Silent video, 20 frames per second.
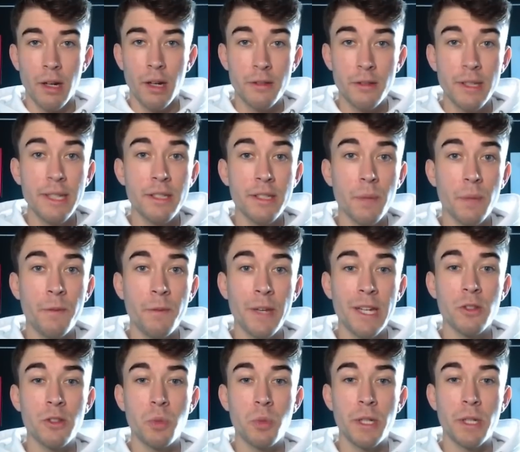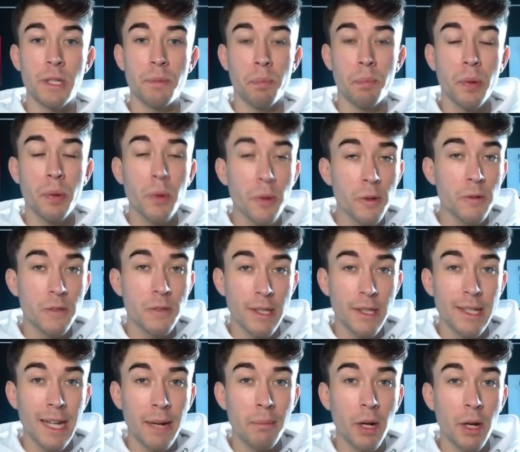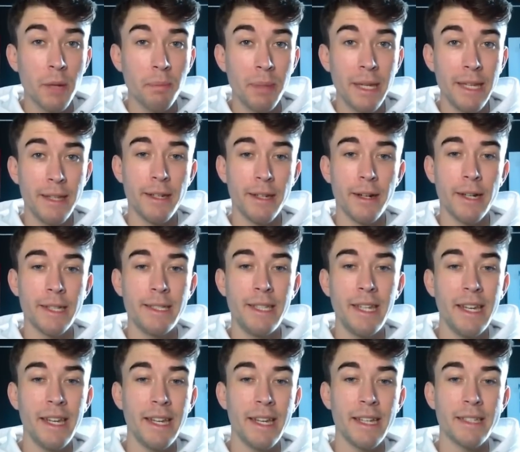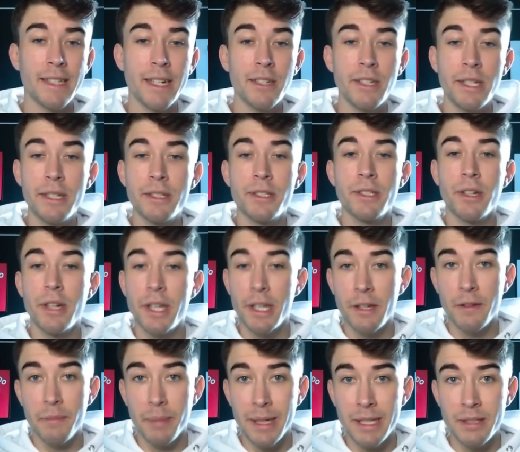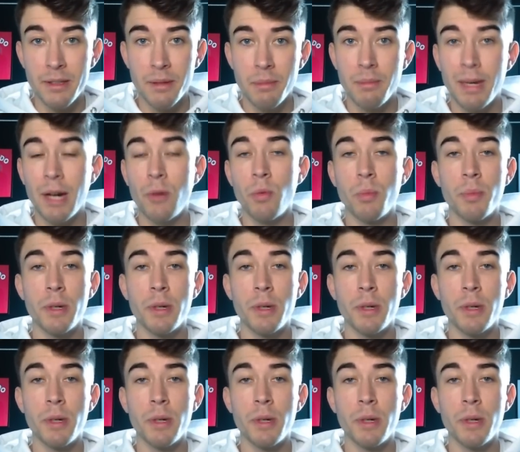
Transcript: I think something else which proves that that might be the idea is actually the signing of Mason Mount,